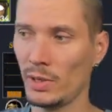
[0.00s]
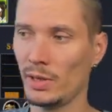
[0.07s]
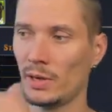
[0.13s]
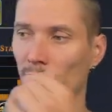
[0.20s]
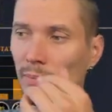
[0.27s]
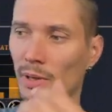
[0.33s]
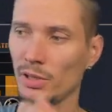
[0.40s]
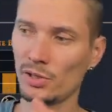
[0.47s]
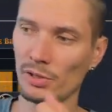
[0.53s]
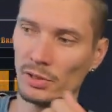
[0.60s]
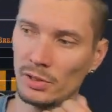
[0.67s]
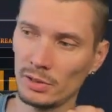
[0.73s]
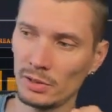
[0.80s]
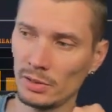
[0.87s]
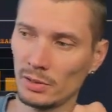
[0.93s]
When they're
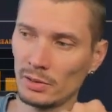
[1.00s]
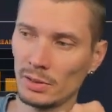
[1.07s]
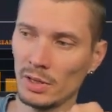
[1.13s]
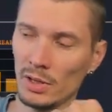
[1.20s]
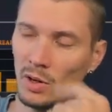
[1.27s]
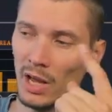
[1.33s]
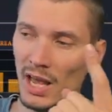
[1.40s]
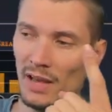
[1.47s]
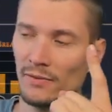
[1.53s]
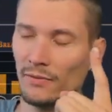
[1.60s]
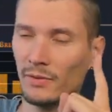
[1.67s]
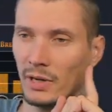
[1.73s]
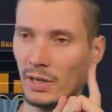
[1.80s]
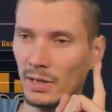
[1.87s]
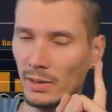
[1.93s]
butchered,
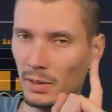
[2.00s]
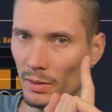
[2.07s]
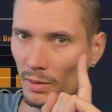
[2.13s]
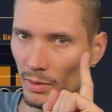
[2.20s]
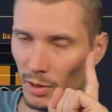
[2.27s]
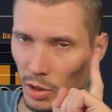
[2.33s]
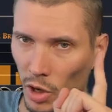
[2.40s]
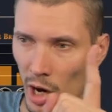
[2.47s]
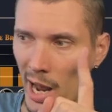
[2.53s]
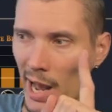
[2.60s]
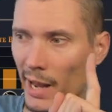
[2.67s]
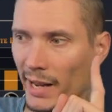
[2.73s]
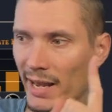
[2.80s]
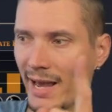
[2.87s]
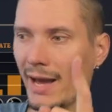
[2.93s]
every
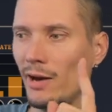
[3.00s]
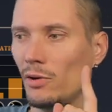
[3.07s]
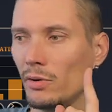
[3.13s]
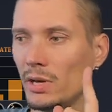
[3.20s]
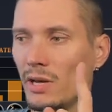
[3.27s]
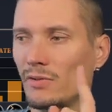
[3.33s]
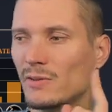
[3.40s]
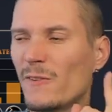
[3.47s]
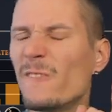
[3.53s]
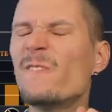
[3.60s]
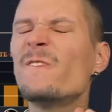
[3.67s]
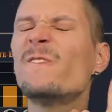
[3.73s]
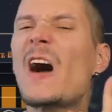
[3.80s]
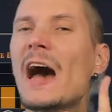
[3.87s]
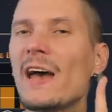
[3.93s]
cow gives
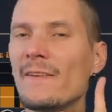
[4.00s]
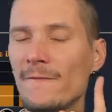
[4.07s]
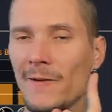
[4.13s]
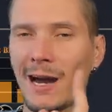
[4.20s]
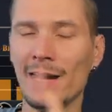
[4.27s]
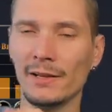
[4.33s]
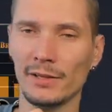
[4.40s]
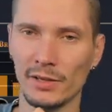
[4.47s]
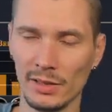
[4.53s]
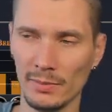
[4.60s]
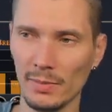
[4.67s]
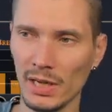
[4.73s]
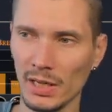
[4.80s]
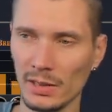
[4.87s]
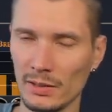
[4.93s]
500
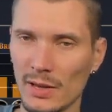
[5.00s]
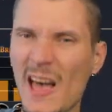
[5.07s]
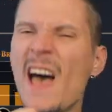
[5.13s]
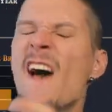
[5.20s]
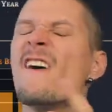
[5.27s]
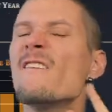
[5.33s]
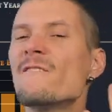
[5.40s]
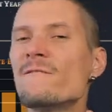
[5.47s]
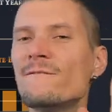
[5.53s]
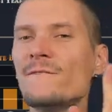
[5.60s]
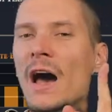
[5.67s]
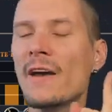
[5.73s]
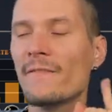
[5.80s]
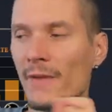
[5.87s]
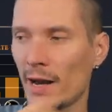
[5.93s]
meat.
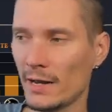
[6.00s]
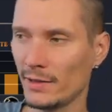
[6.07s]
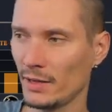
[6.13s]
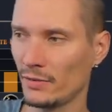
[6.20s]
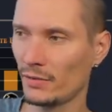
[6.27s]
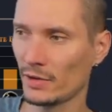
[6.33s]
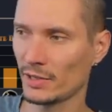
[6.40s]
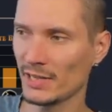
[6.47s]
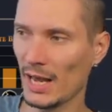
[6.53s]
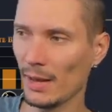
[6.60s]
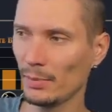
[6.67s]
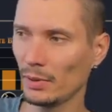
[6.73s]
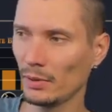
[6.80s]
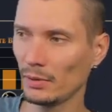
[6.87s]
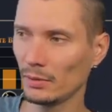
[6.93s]
500. For
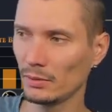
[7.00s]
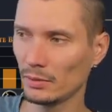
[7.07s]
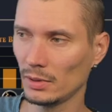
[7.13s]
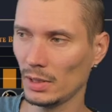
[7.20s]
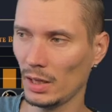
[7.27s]
example,